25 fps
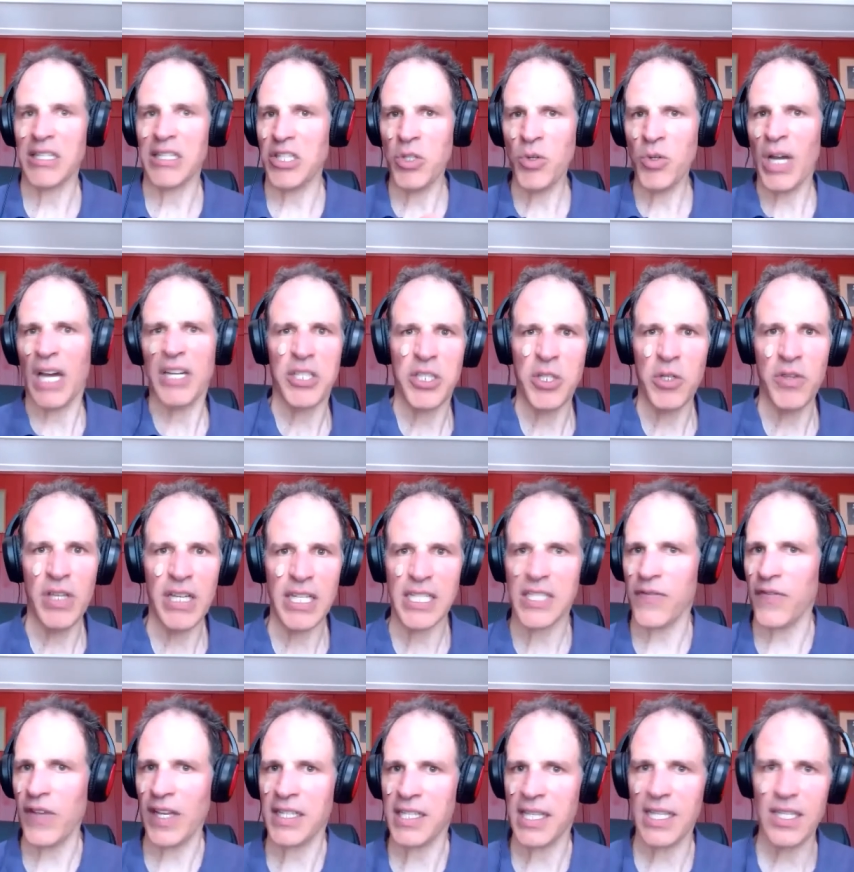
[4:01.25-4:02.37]
you got to do this,
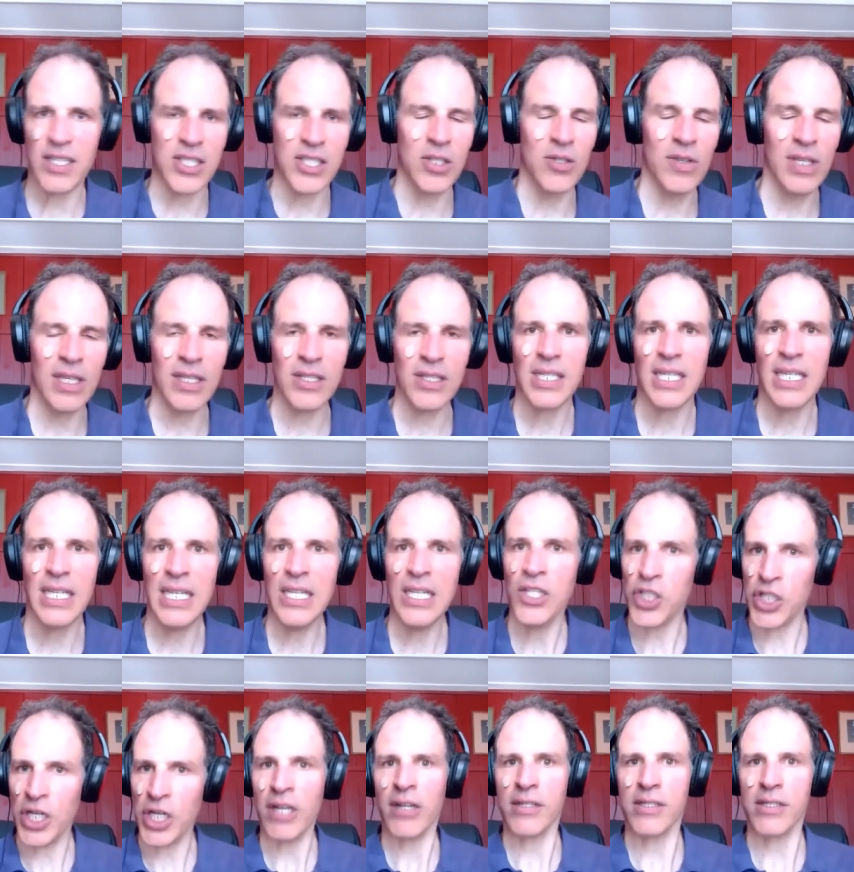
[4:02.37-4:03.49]
fix this, do this, he
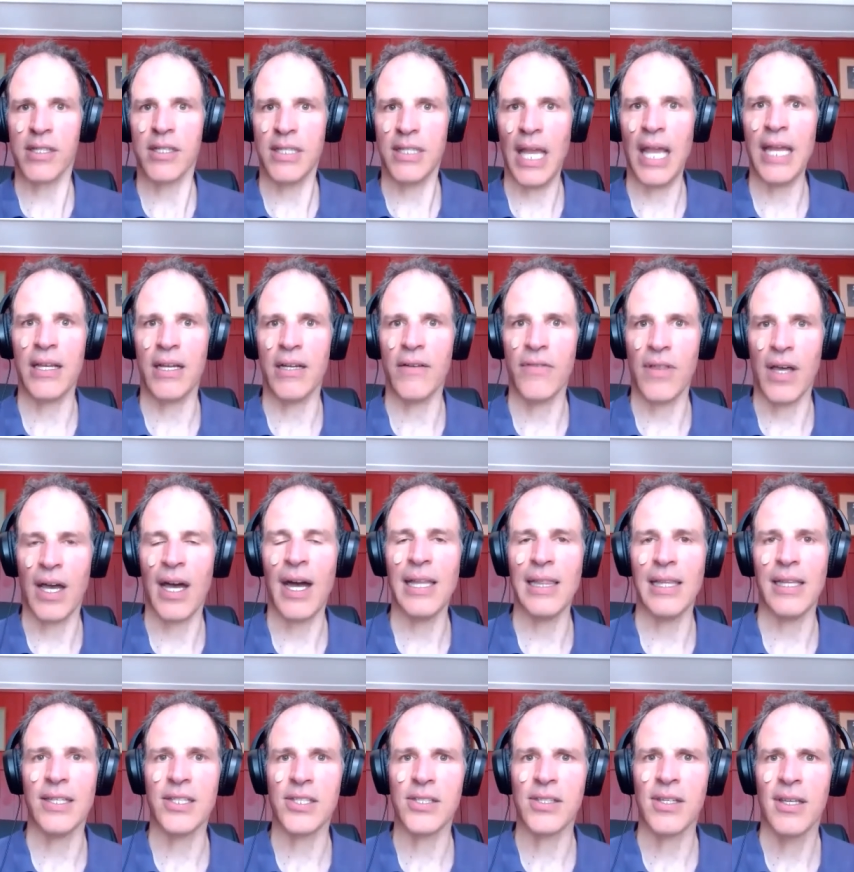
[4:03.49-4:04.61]
shares the data of the hot
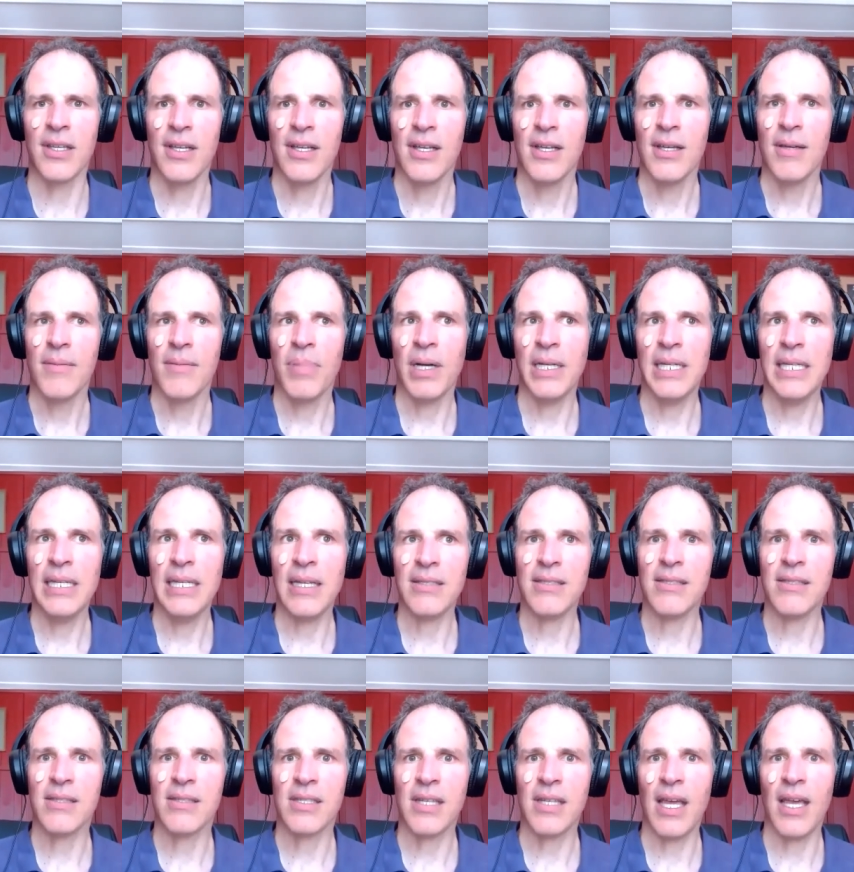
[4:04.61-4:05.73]
list, but he
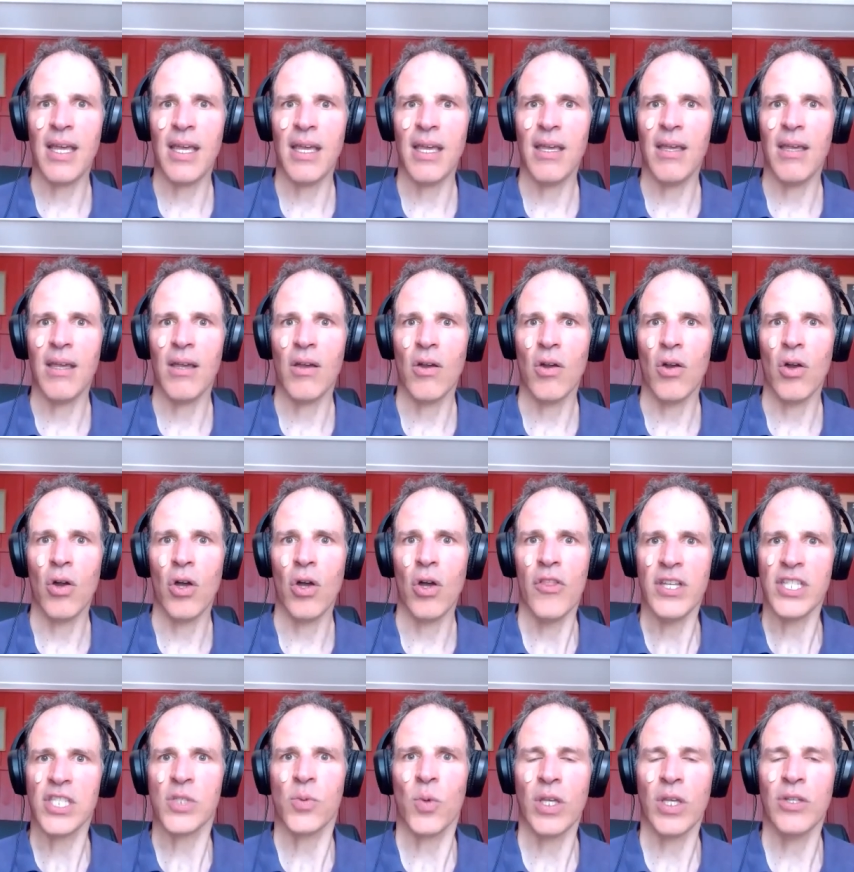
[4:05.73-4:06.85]
doesn't say,
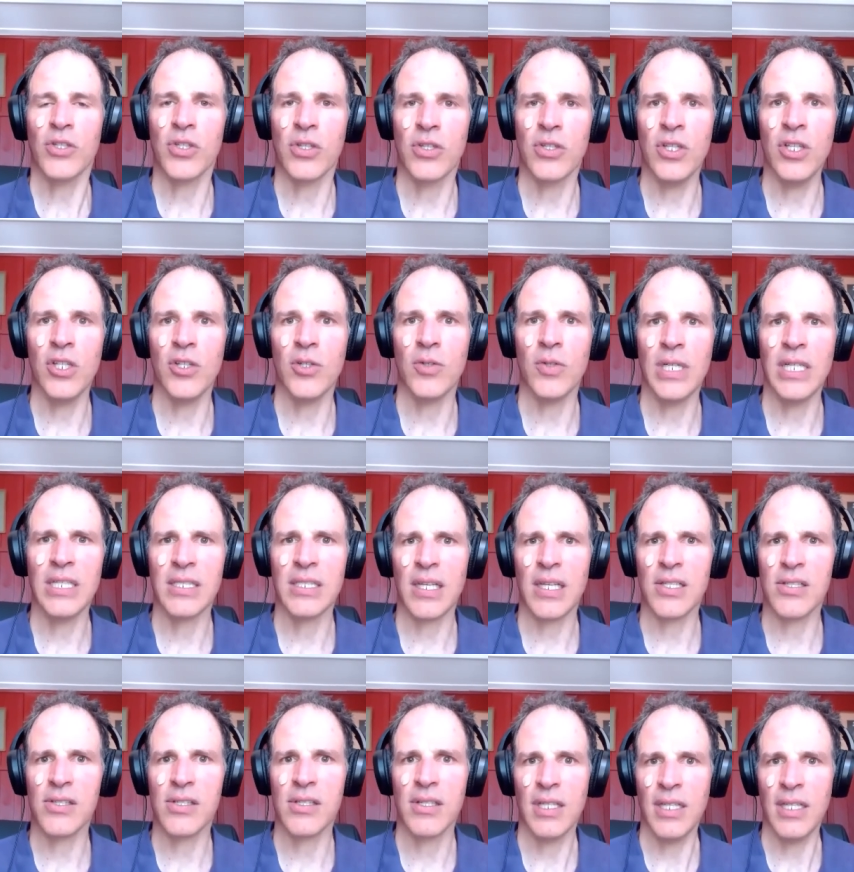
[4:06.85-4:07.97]
this is what you should do. He
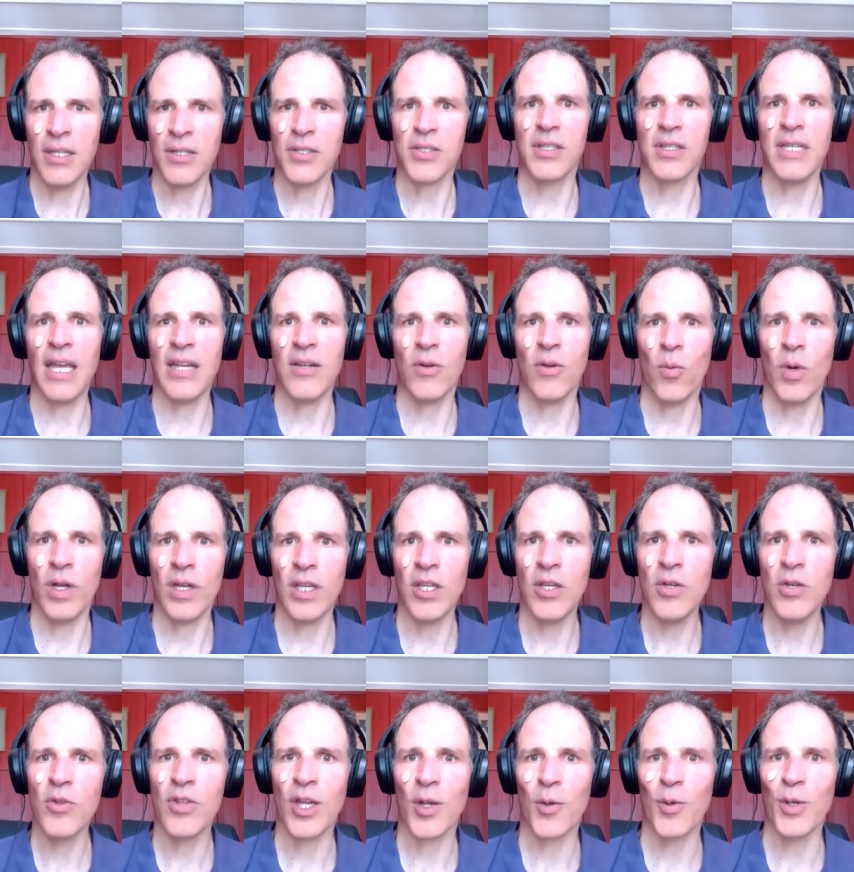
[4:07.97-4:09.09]
says, here's the data. What do
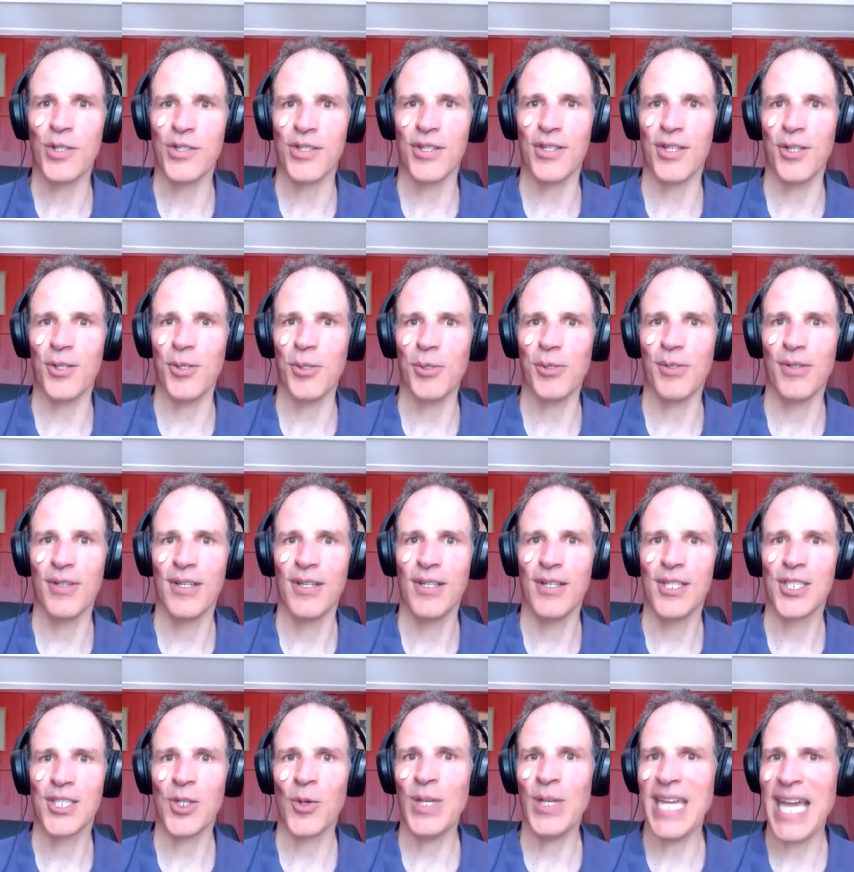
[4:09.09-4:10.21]
you think we should do?
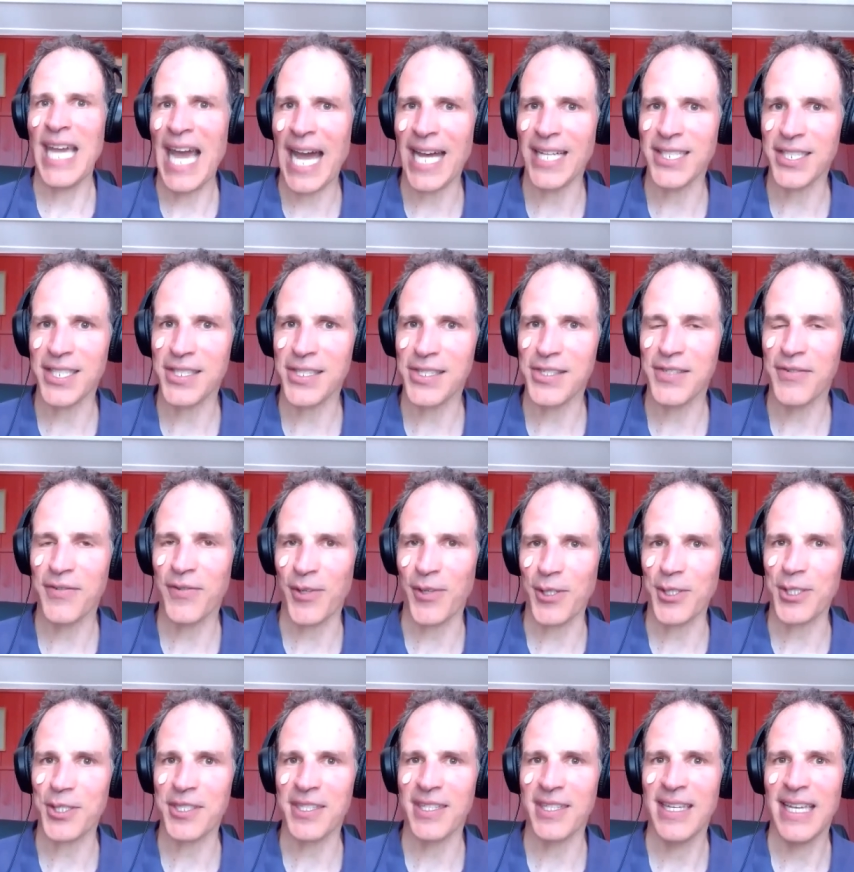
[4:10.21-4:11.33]
So he asks
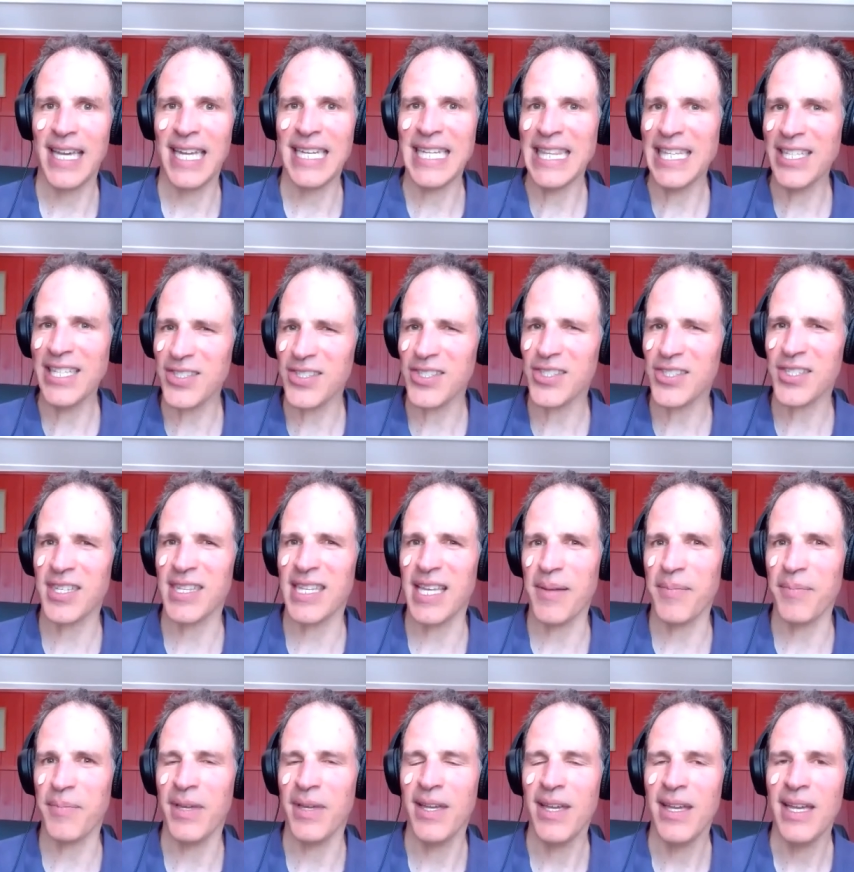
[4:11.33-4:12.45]
first and he listens mm-hmm. to
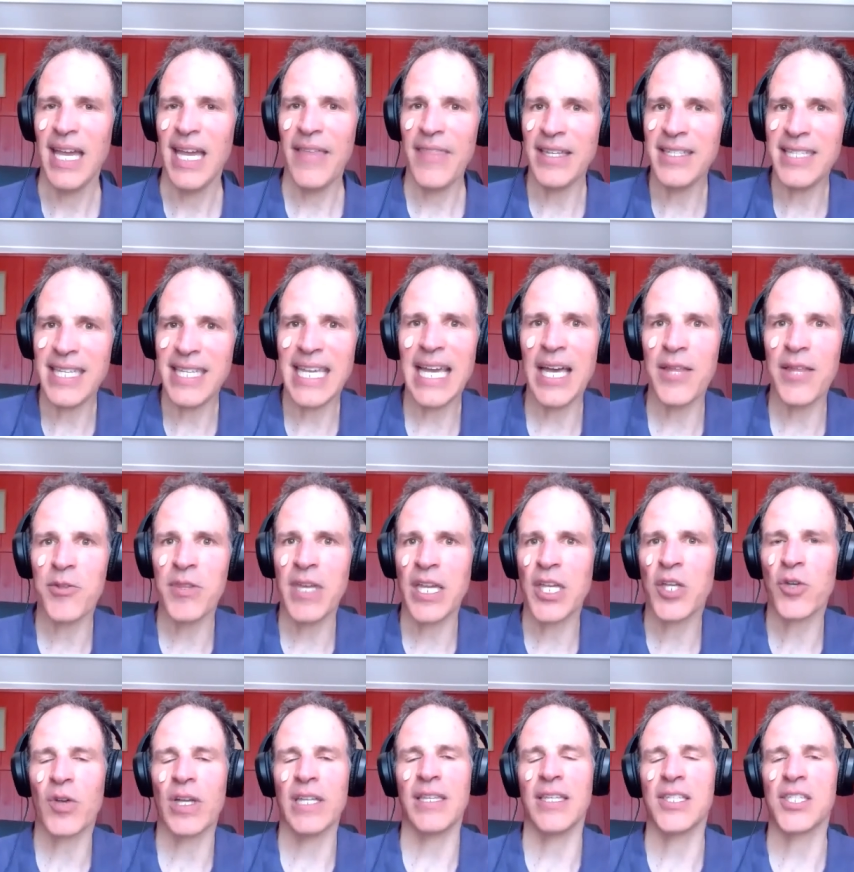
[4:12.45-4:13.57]
them. And then together they
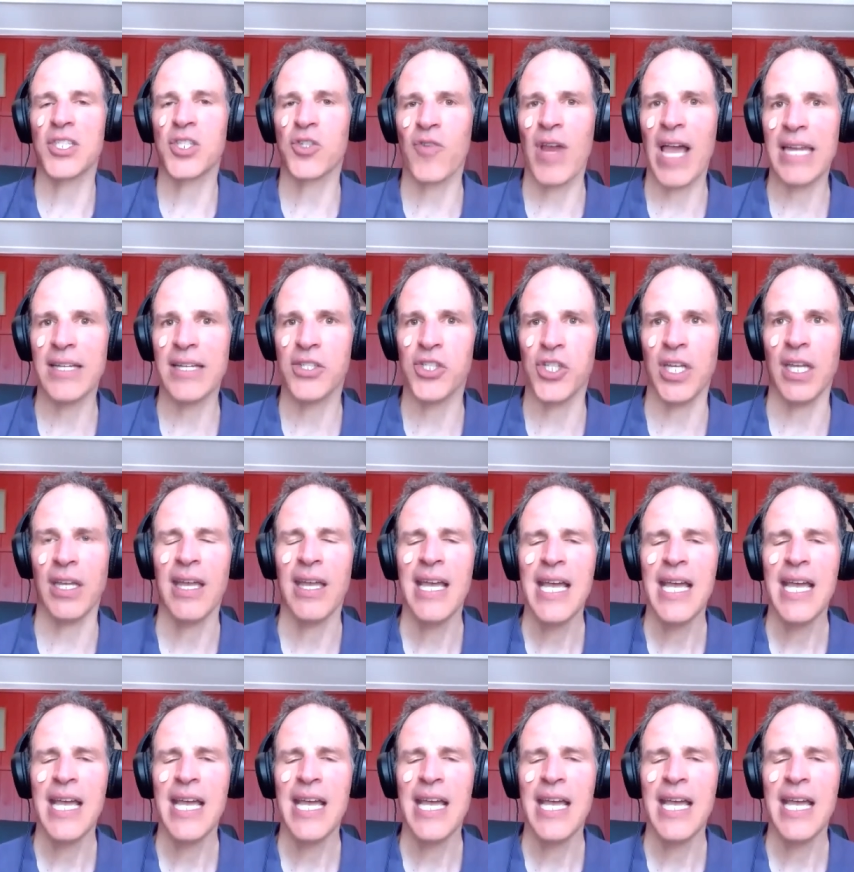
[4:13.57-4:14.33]
create this strategy.